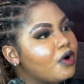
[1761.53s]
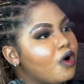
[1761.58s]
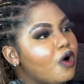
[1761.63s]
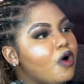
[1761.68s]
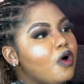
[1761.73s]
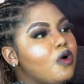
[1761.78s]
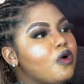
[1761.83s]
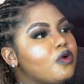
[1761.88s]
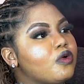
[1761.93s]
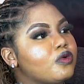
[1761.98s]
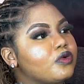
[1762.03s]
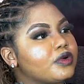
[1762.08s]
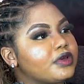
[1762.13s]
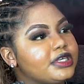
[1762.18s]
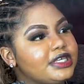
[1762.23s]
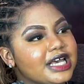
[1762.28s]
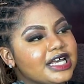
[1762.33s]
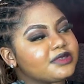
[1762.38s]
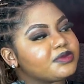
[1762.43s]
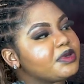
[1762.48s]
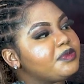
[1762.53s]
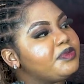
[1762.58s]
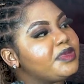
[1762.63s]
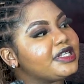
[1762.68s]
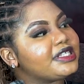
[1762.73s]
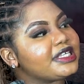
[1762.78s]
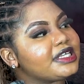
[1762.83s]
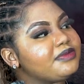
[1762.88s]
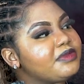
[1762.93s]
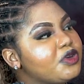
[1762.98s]
Oh, he has been
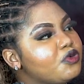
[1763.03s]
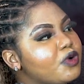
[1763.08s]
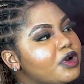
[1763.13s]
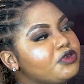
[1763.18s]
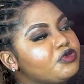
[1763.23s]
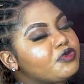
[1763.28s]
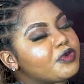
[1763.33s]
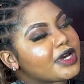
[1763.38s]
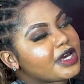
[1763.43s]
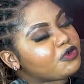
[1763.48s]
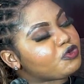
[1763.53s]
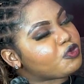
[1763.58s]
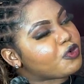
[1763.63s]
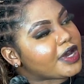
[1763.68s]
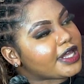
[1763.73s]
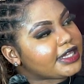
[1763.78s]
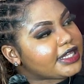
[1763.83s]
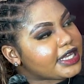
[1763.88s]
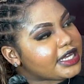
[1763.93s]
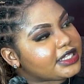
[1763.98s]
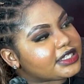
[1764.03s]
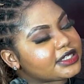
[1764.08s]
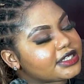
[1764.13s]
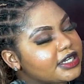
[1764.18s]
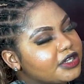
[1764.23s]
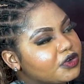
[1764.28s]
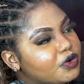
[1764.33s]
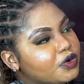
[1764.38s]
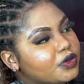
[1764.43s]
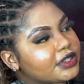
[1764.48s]
beating me when we were dating
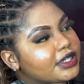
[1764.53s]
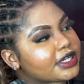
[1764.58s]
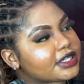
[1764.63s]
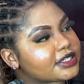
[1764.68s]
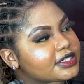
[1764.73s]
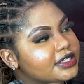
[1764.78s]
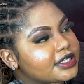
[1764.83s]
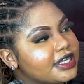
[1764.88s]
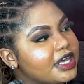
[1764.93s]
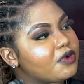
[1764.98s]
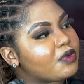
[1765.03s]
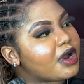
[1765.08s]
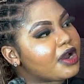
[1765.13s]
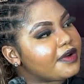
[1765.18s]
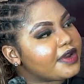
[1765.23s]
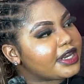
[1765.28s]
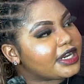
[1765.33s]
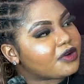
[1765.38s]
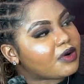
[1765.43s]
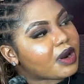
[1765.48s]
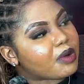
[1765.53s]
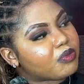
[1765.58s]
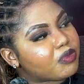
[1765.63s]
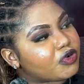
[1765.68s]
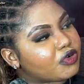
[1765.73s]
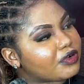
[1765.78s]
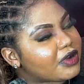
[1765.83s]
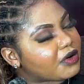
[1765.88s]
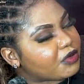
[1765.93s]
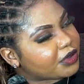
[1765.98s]
and all that. Yeah, warrior, now I
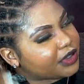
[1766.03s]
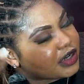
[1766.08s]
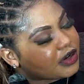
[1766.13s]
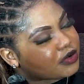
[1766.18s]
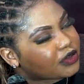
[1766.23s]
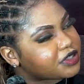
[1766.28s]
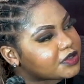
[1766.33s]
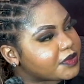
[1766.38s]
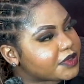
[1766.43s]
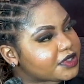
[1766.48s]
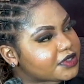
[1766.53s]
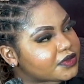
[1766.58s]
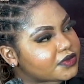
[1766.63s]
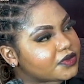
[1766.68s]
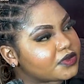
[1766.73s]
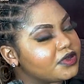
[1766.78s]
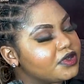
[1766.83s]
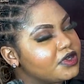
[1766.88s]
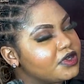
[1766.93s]
go to that hospital.